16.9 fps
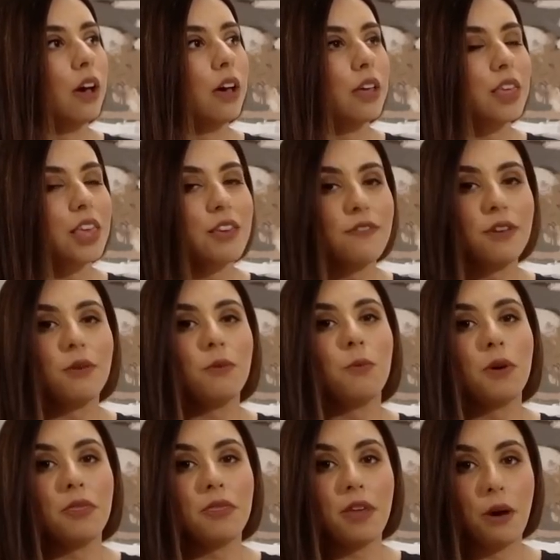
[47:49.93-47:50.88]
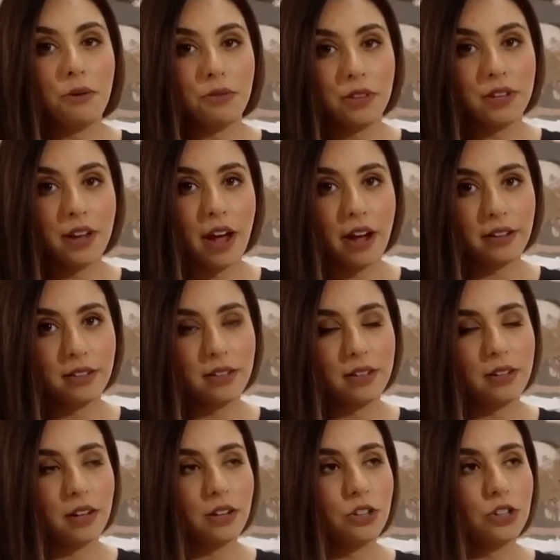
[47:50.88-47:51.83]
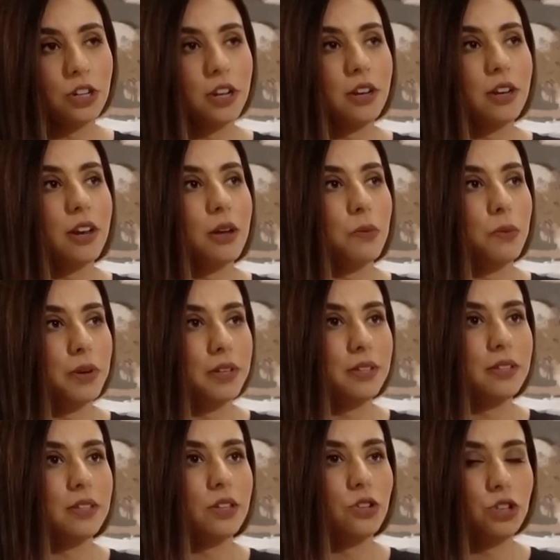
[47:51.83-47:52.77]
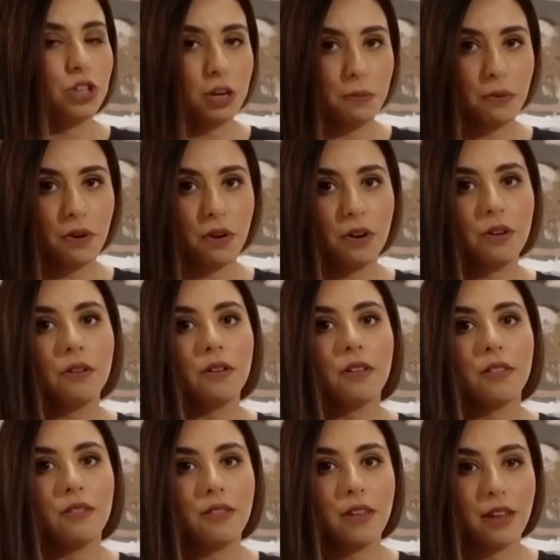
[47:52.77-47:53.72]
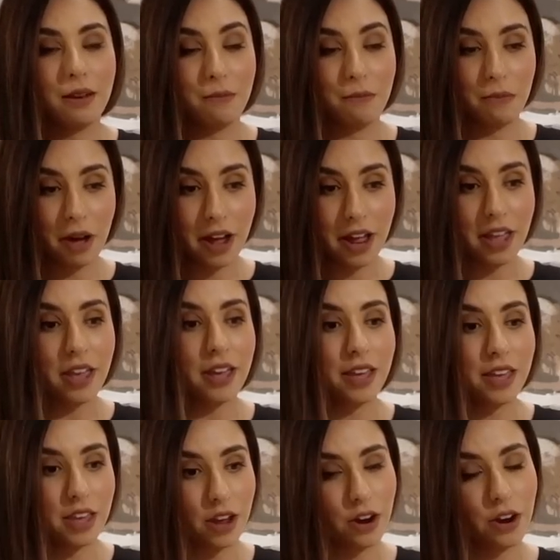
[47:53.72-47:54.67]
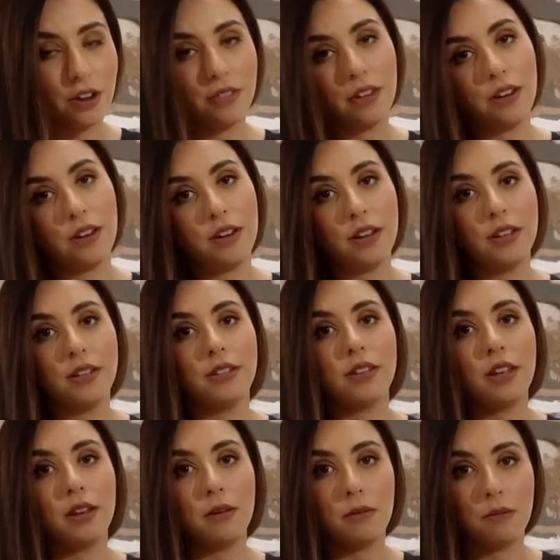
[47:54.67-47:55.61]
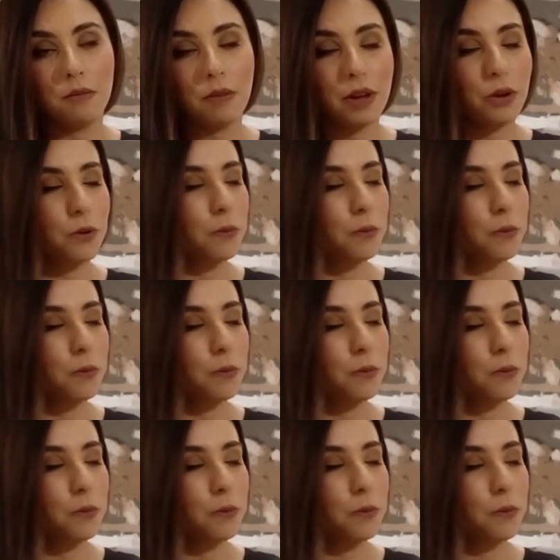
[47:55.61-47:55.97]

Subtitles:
Even without the tax deduction, it was cheaper than buying it here than it is in my home